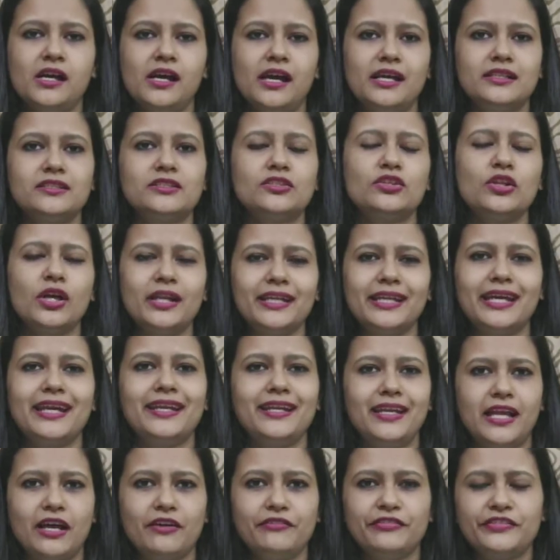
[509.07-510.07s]
It's not
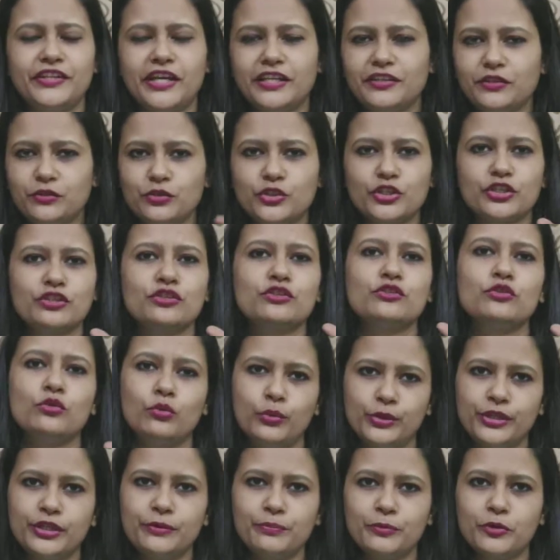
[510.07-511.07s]
enough that you just
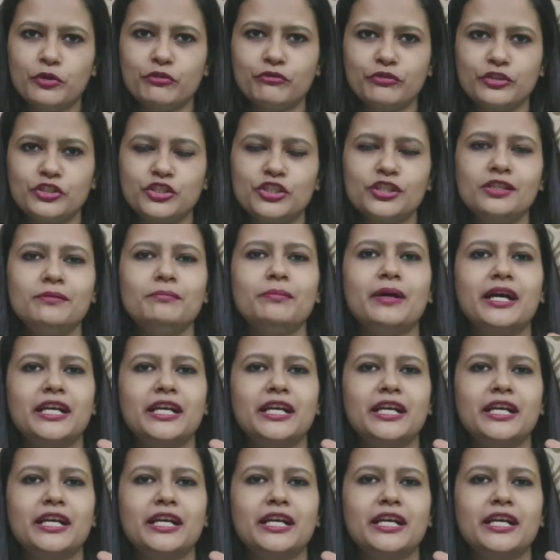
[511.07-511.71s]
know the provision,